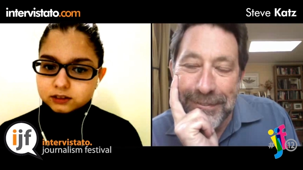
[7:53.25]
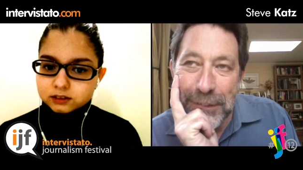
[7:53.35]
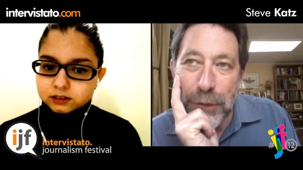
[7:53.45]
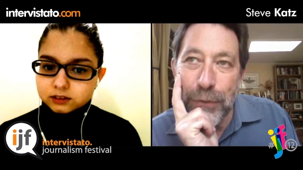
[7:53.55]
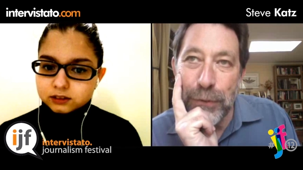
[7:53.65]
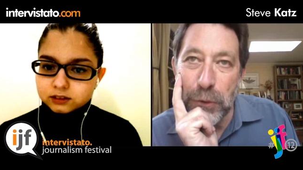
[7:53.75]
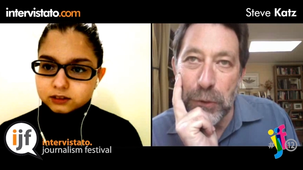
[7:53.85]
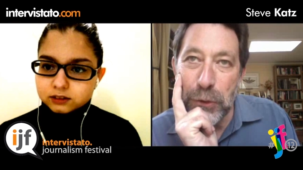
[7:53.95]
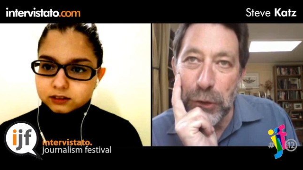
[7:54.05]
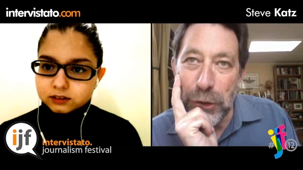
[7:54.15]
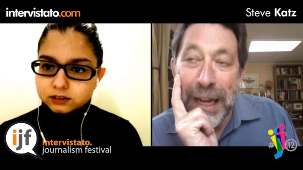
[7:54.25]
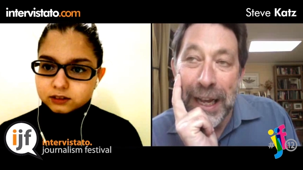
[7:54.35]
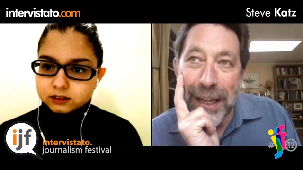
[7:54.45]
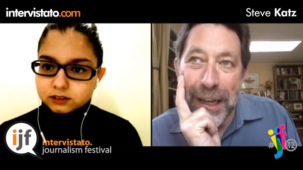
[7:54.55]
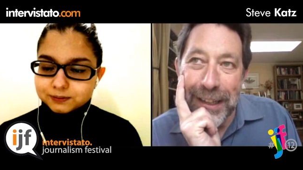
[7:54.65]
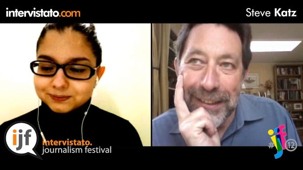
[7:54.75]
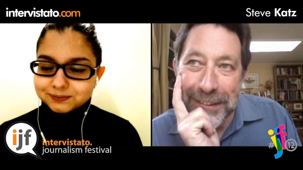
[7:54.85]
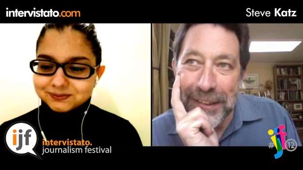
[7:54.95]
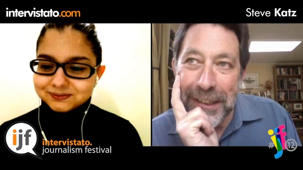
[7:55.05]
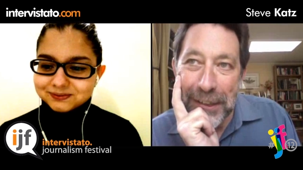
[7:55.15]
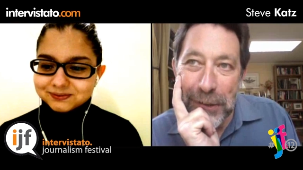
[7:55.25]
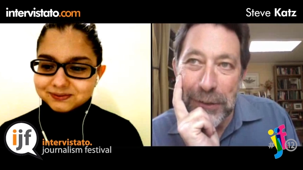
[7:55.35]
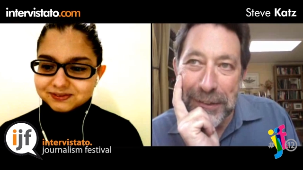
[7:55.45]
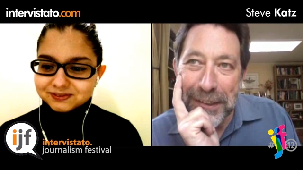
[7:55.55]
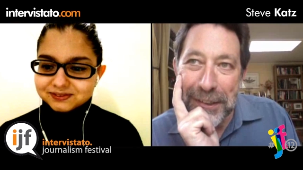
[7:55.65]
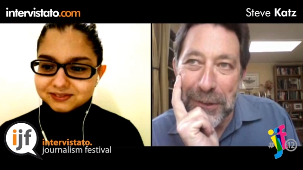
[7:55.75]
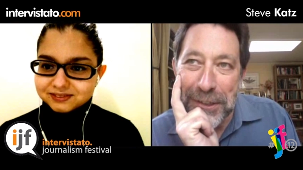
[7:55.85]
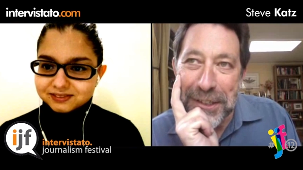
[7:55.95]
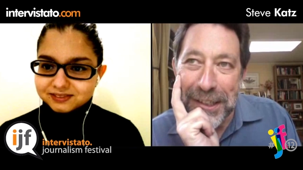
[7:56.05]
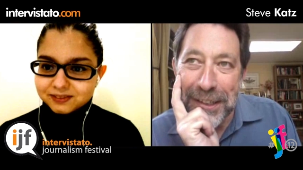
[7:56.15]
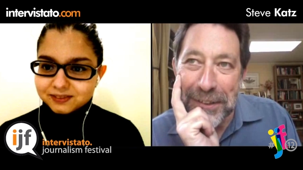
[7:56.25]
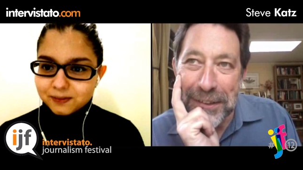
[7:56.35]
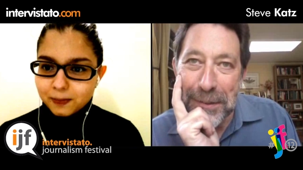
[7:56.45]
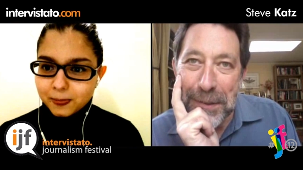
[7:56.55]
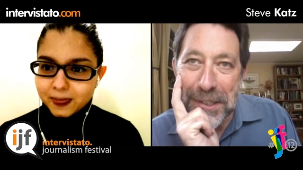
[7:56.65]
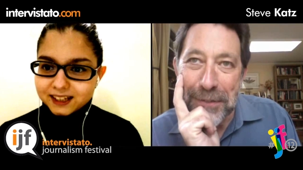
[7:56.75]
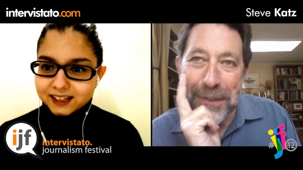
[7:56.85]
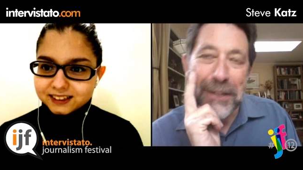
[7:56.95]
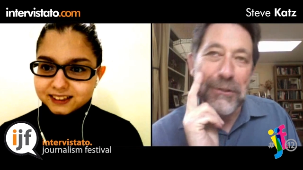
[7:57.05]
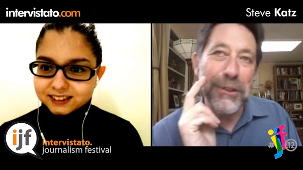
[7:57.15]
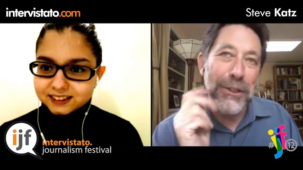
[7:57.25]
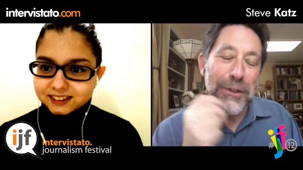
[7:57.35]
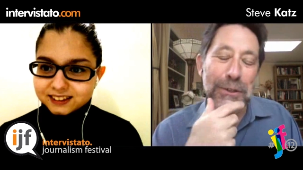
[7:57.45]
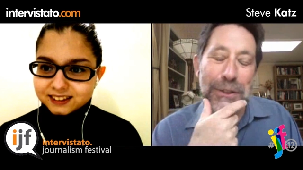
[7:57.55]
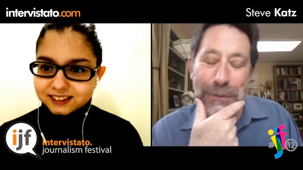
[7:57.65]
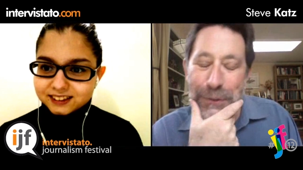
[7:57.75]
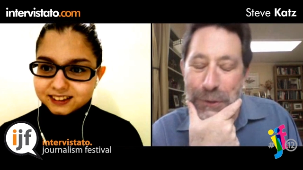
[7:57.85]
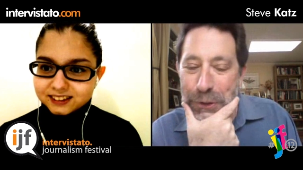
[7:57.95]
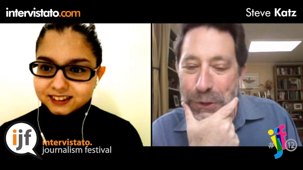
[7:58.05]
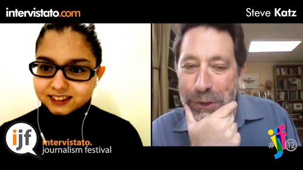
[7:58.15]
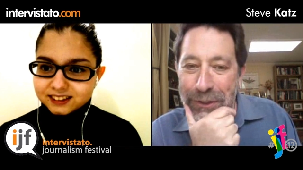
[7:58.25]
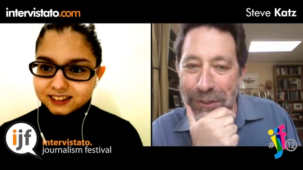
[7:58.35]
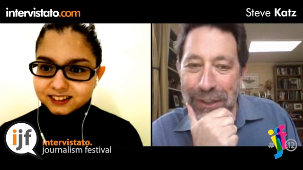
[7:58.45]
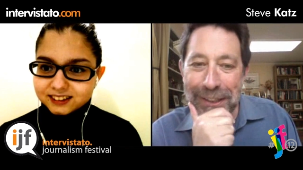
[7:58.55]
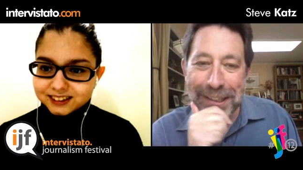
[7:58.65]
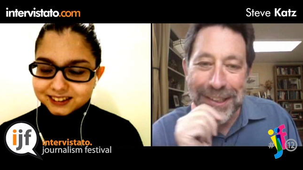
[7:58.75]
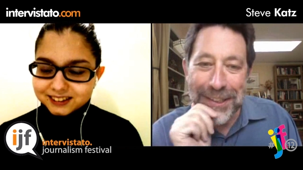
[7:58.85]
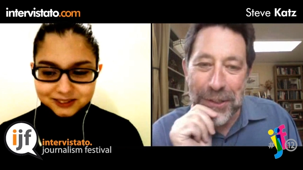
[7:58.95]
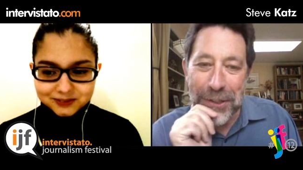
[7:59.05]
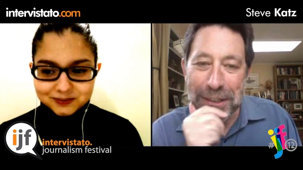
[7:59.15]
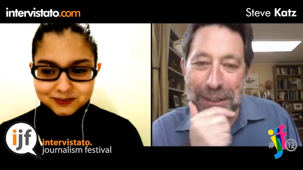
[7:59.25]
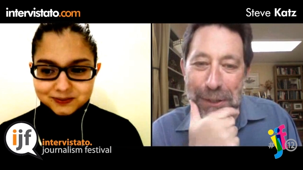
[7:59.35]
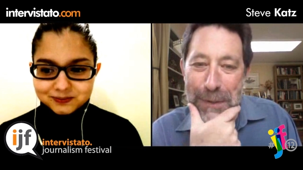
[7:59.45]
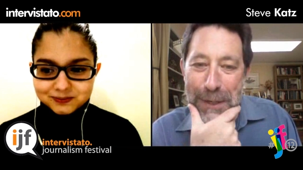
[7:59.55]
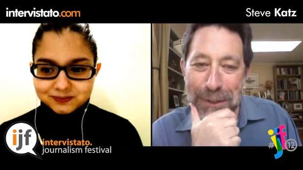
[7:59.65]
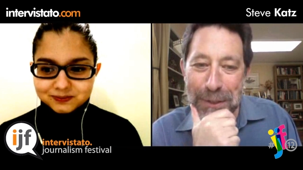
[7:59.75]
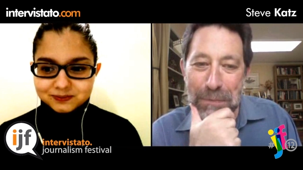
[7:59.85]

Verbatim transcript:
Speaker 1: the future. yeah, I looked at that question and I thought to myself, I really don't know what the future looks like. I can talk a little bit about what the